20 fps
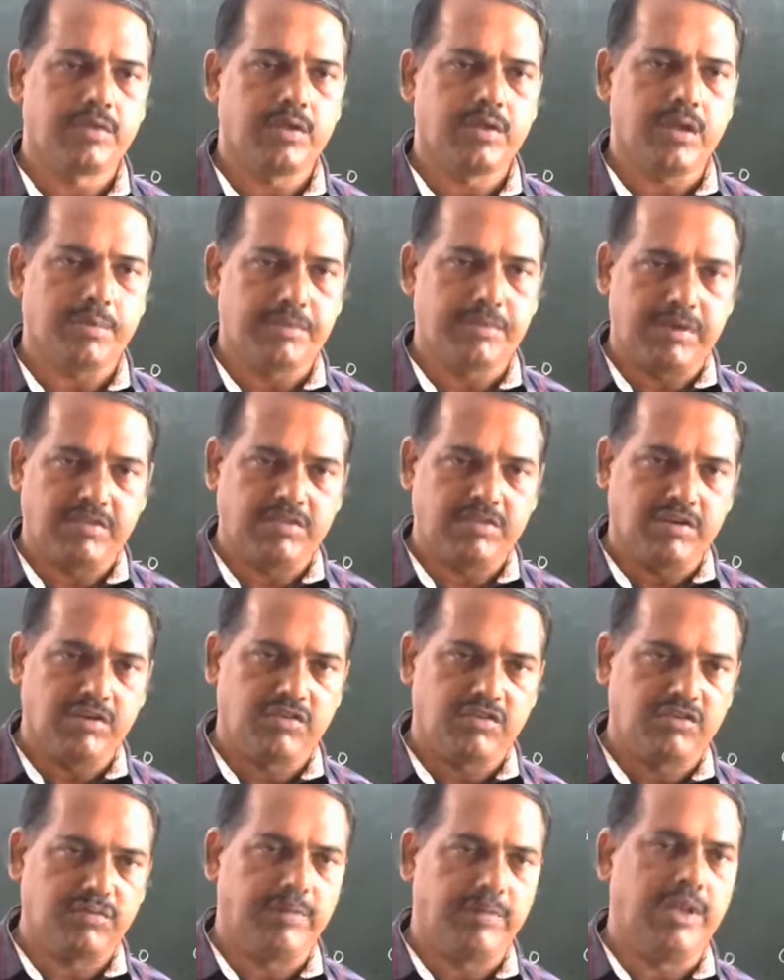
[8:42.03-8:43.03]
a pleasant
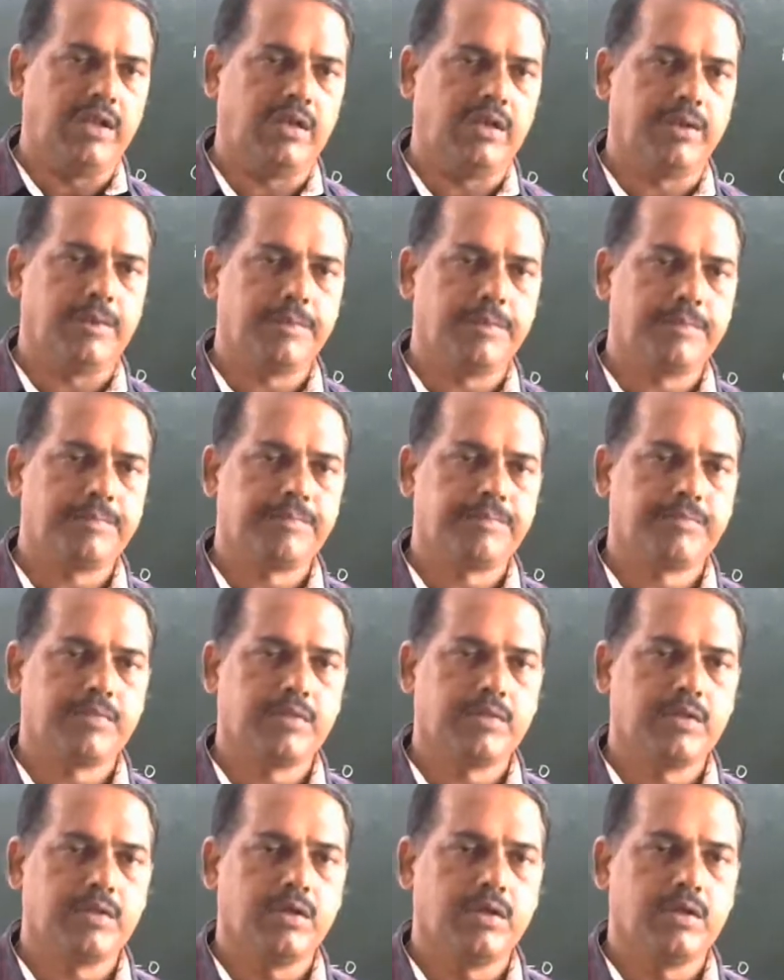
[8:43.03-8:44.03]
smell
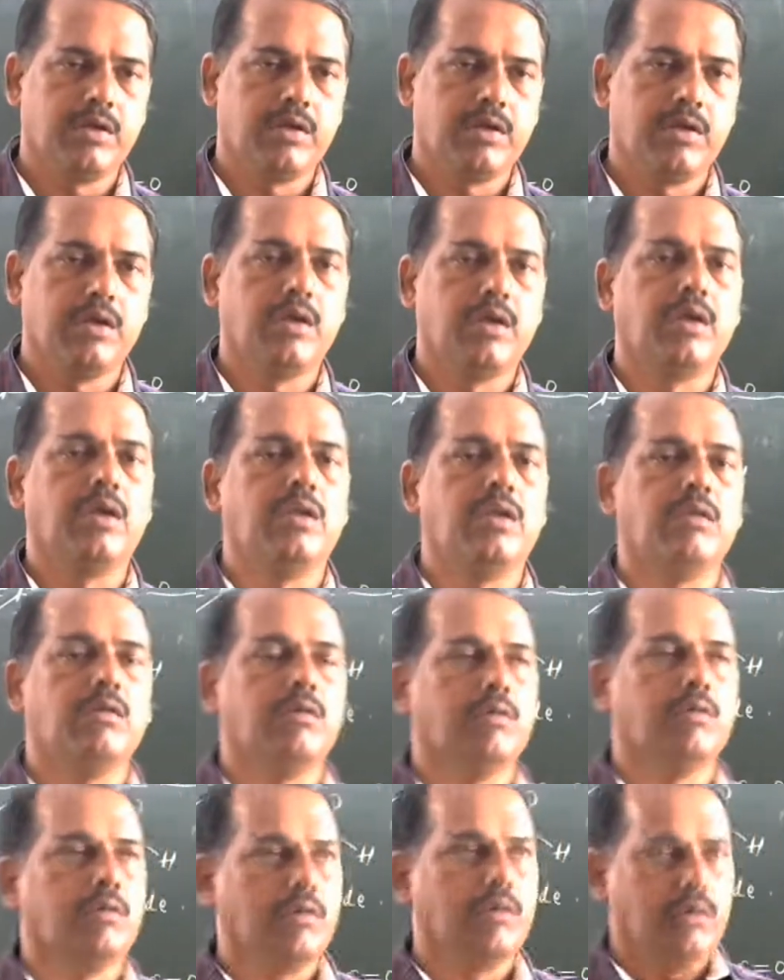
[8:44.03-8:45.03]
in
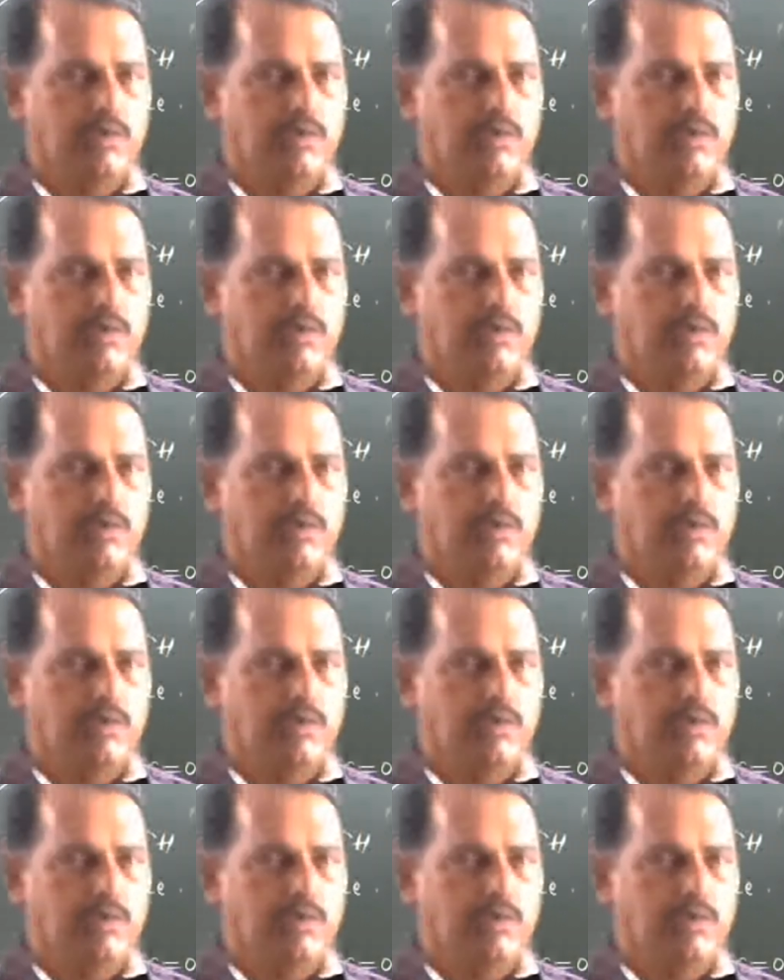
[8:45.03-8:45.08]
a